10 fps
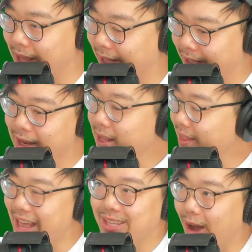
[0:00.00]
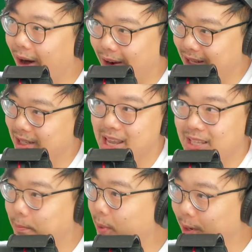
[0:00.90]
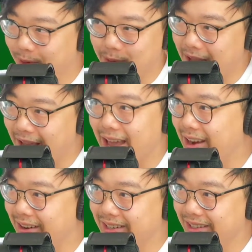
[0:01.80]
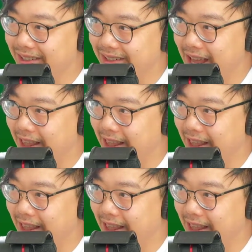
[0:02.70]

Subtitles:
And like that's all it is. It's pure that energy, dude.